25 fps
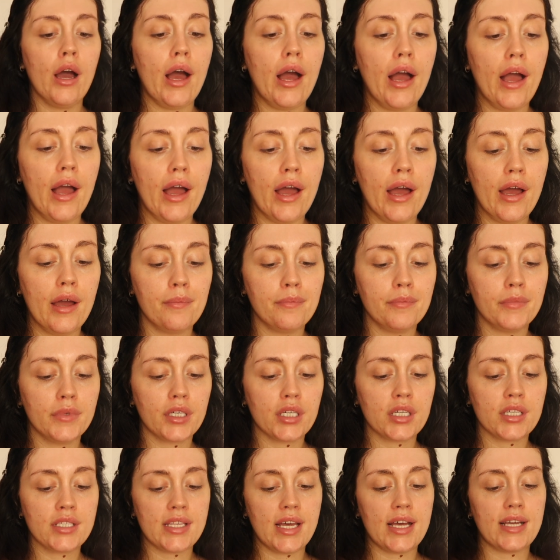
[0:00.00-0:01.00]

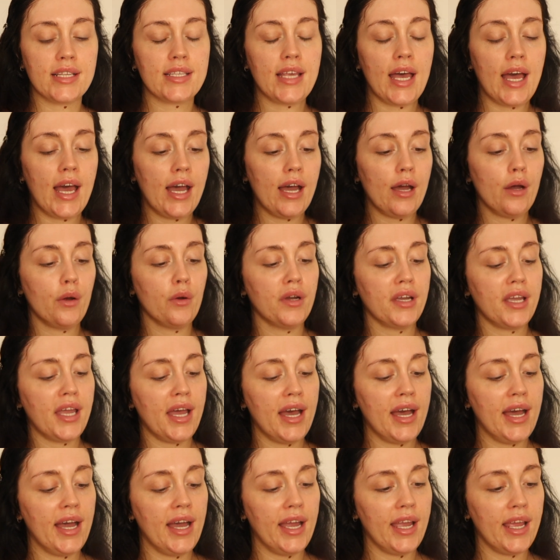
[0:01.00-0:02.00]
because that's how
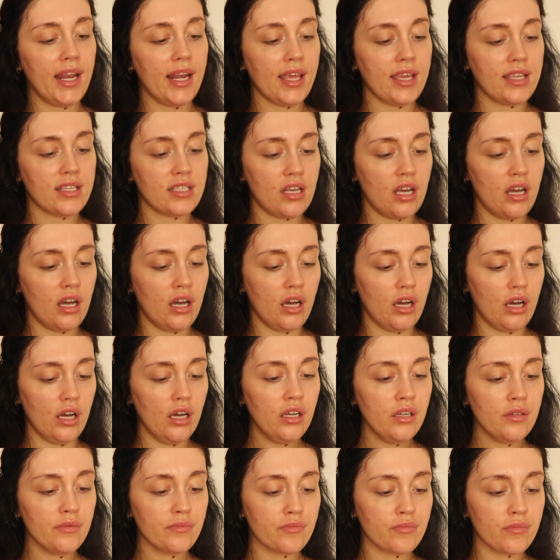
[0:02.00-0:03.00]
Kylie's
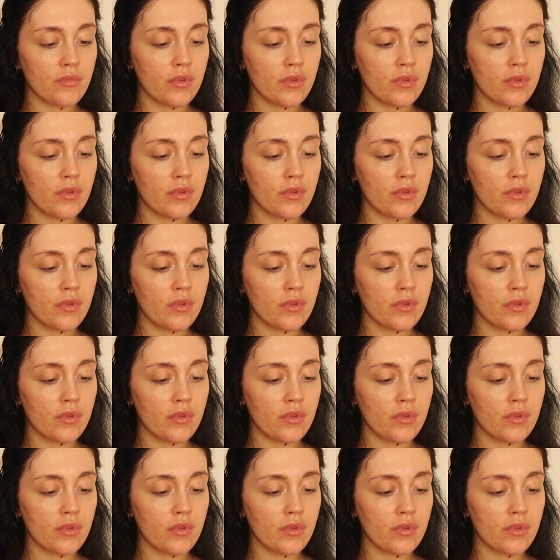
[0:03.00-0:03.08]
are.